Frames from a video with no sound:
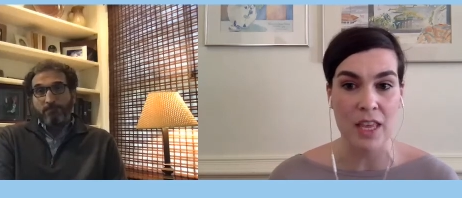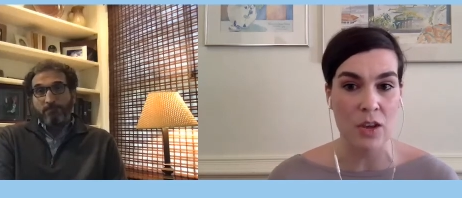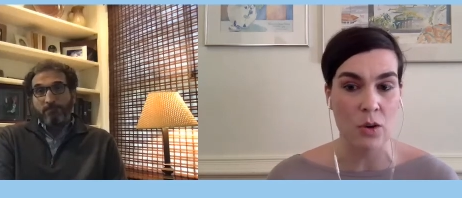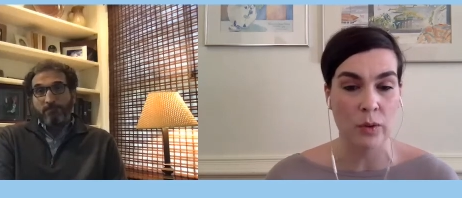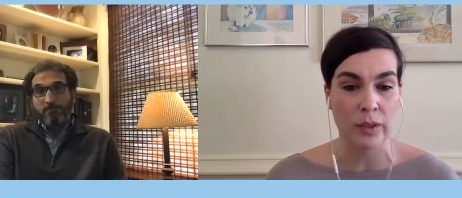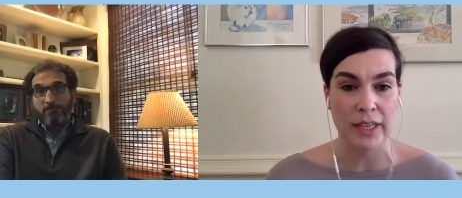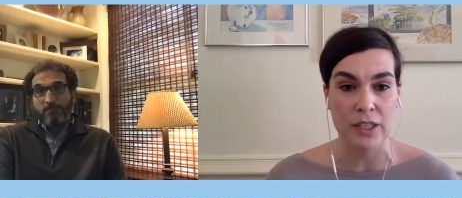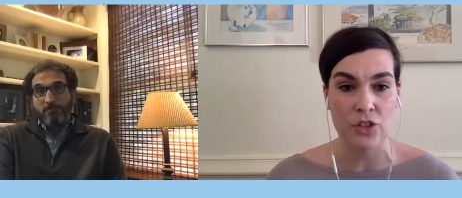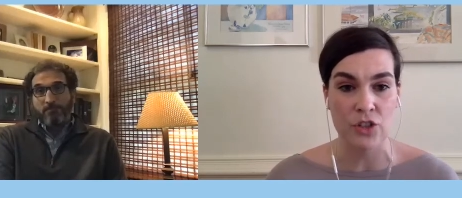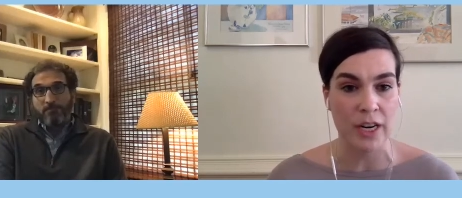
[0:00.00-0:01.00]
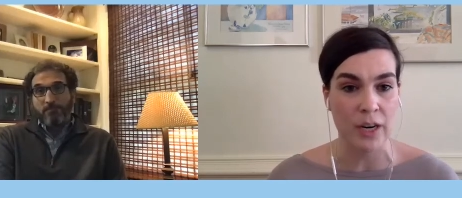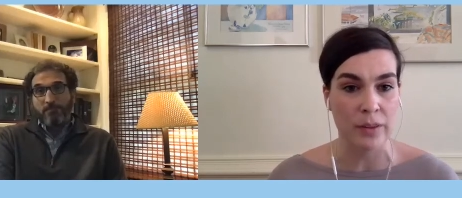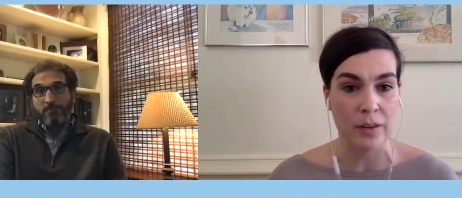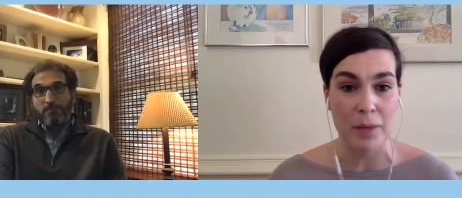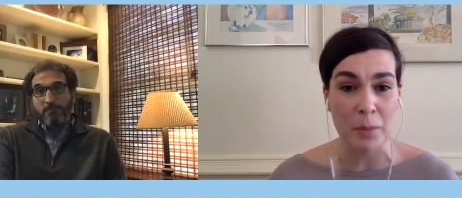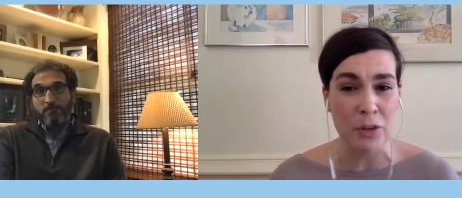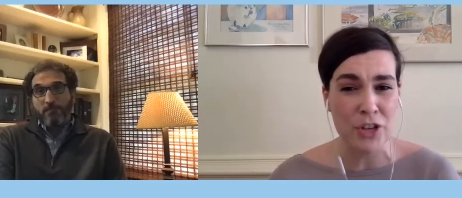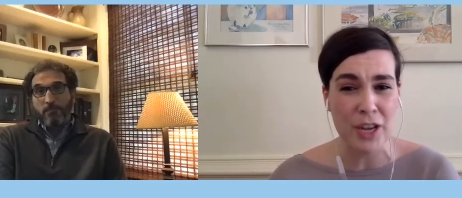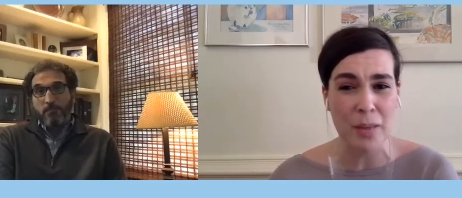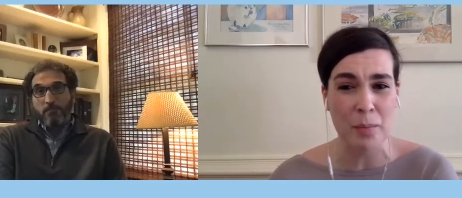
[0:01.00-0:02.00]
Speaker 1: you would like to share with our
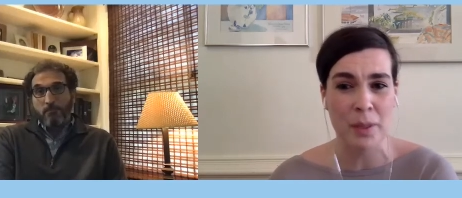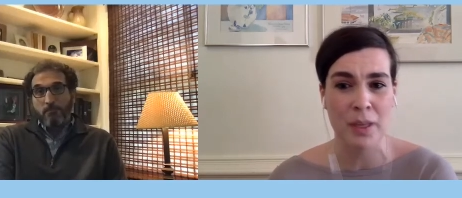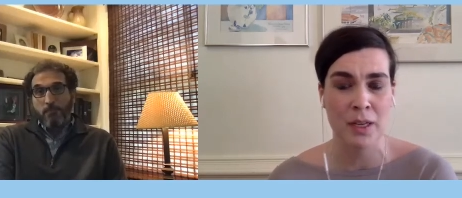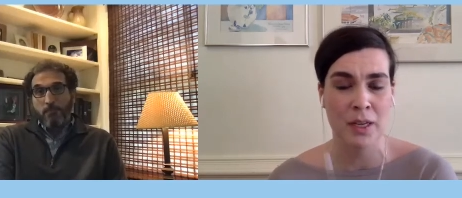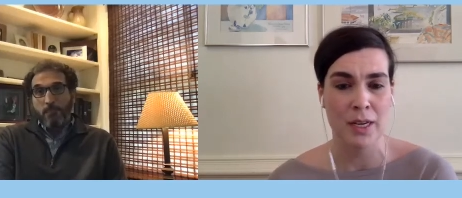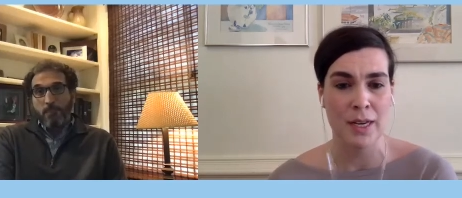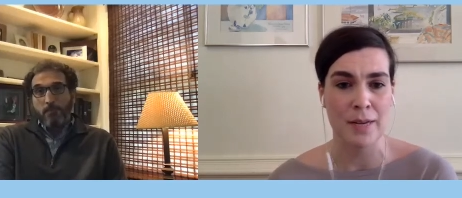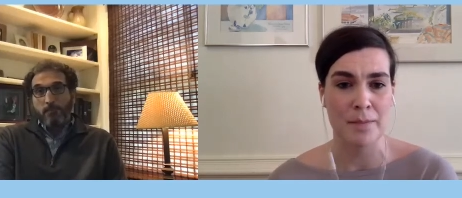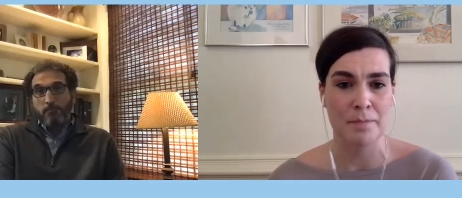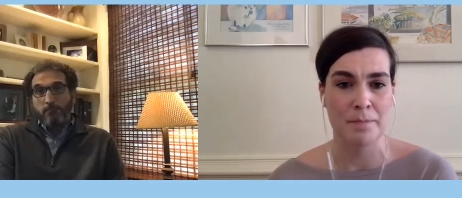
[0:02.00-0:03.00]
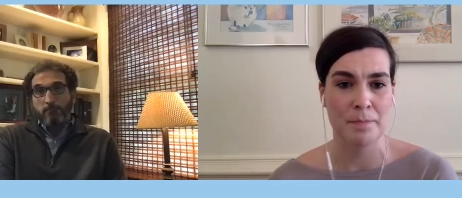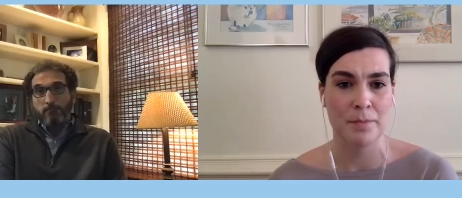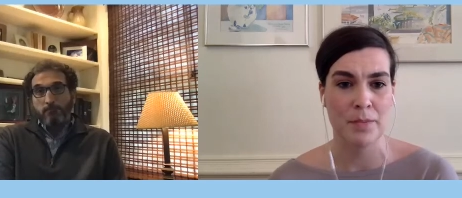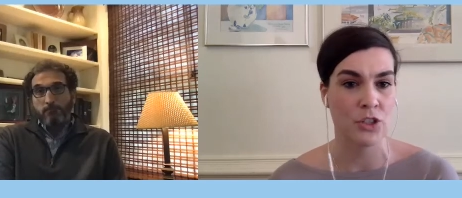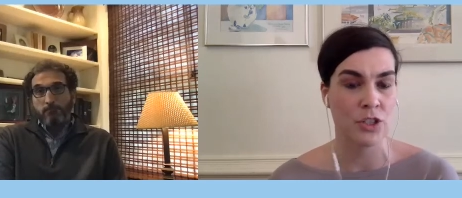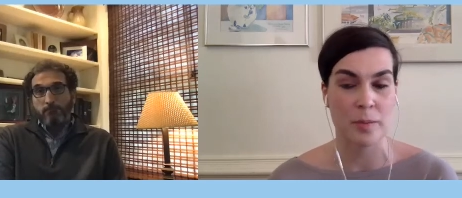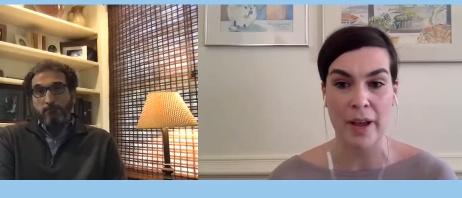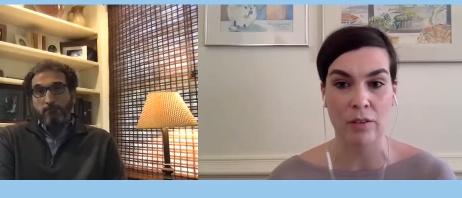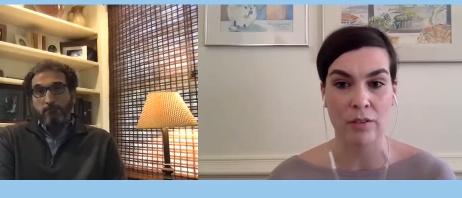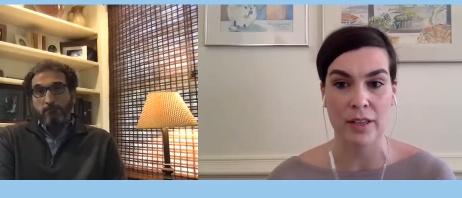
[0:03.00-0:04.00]
membership um, just
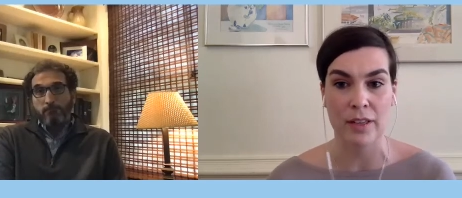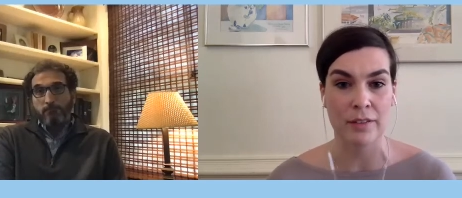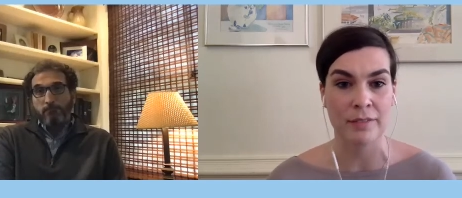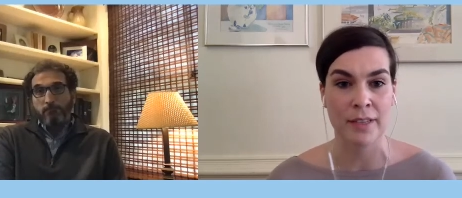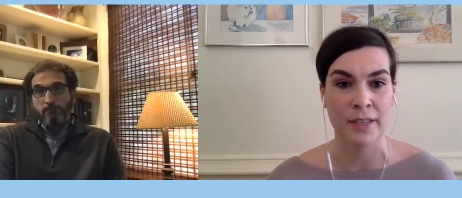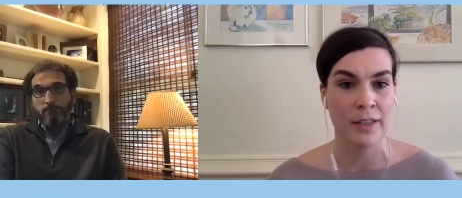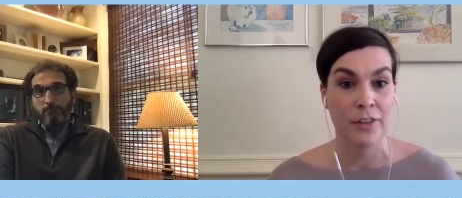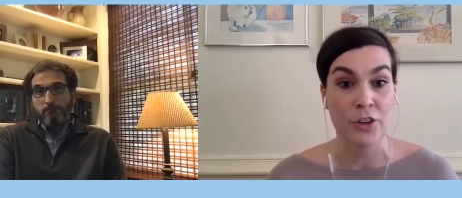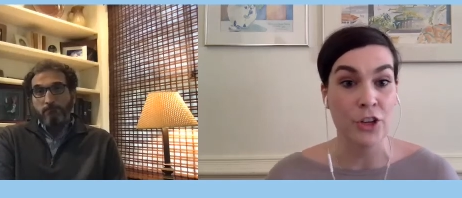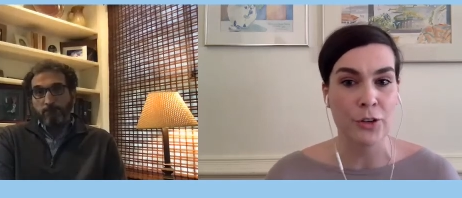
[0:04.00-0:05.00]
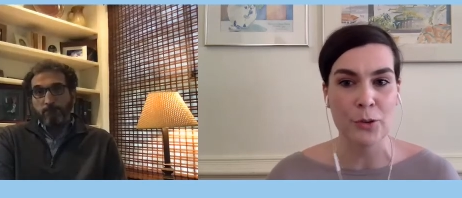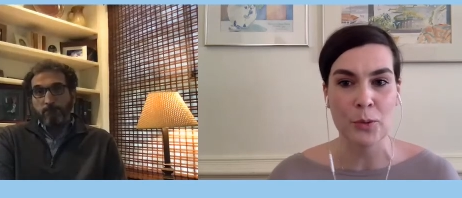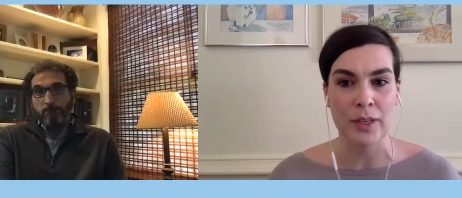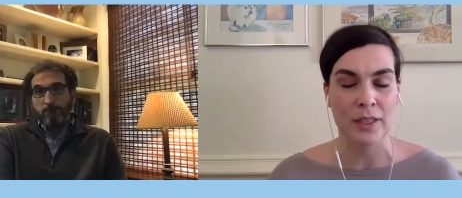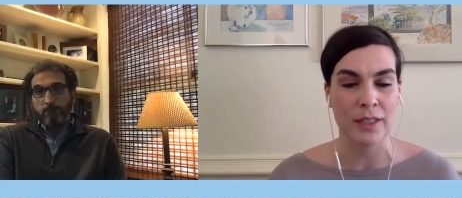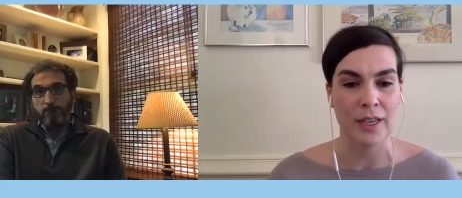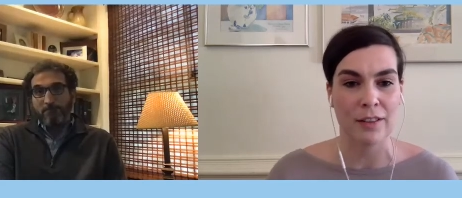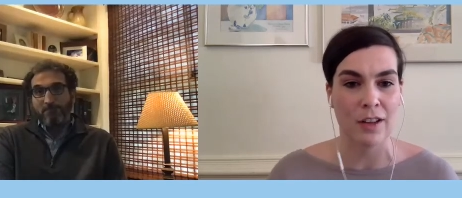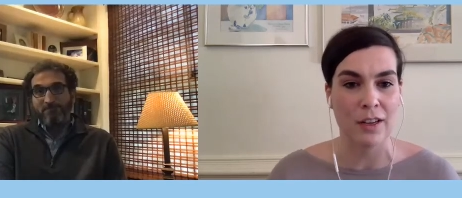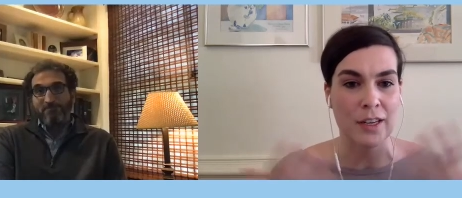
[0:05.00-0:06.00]
about either you and
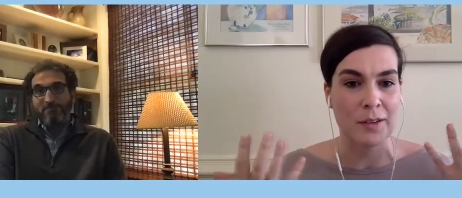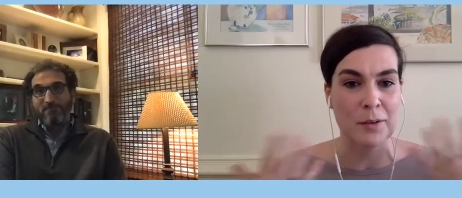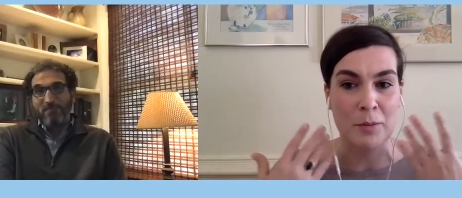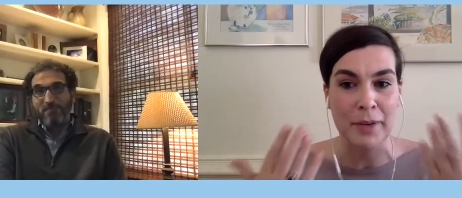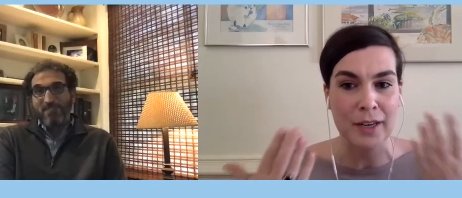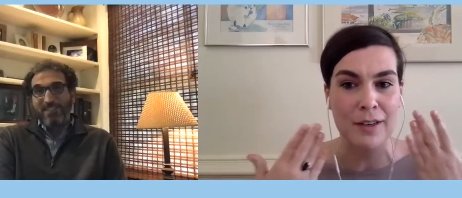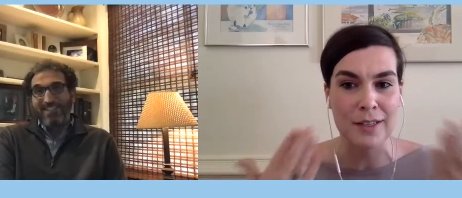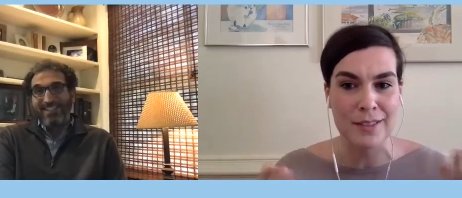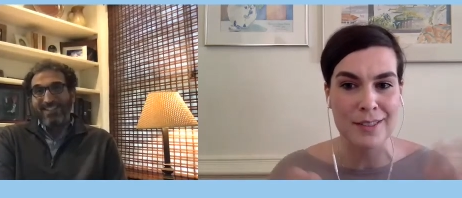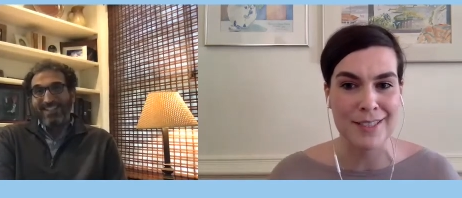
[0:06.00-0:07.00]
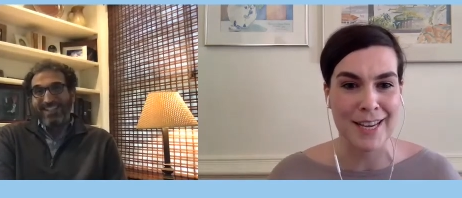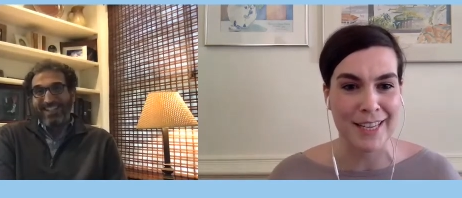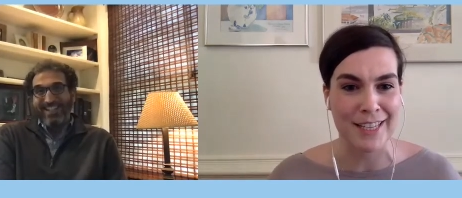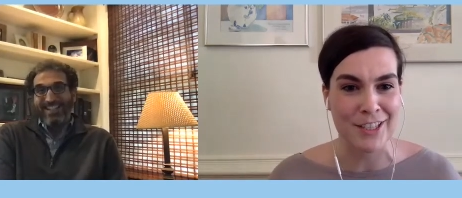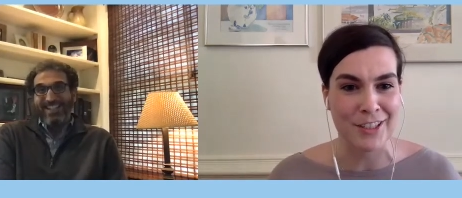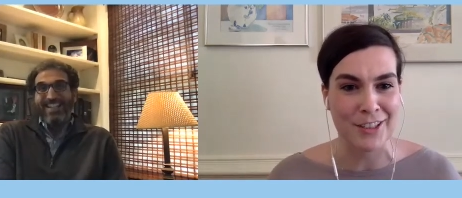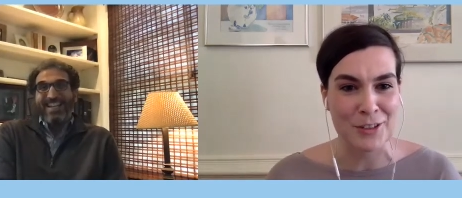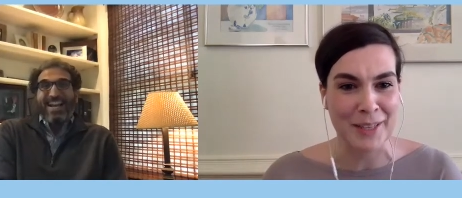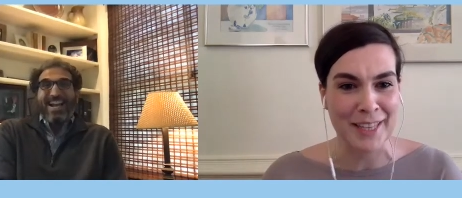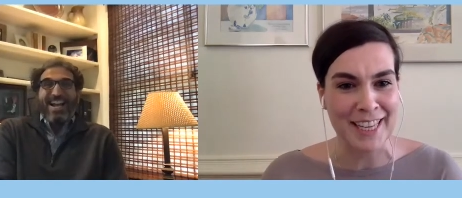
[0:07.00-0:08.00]
how long your, your beard has taken to,
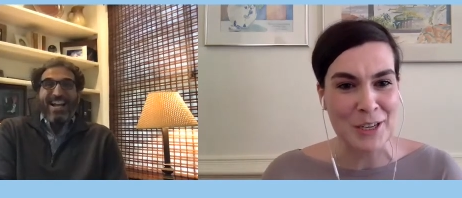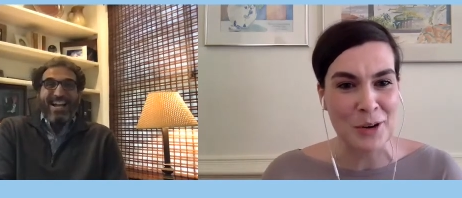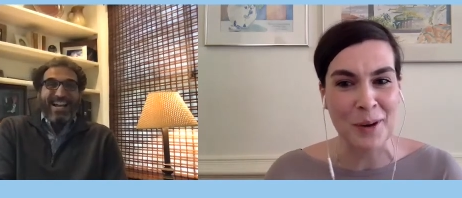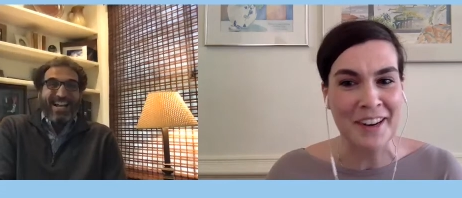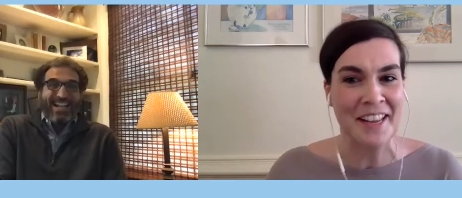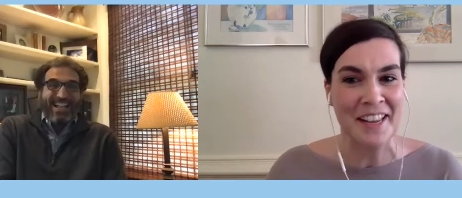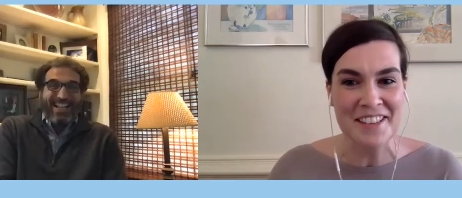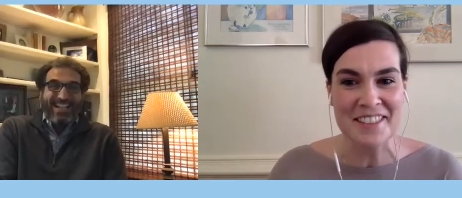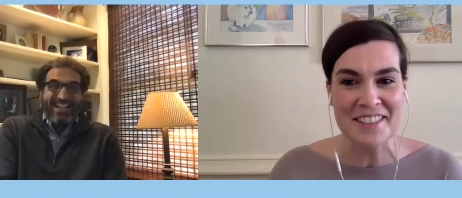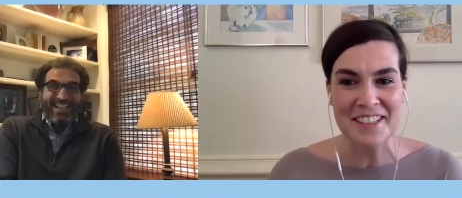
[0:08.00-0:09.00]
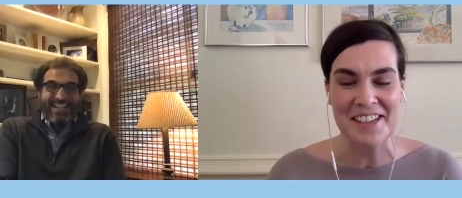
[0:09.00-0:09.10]
to, to where it is?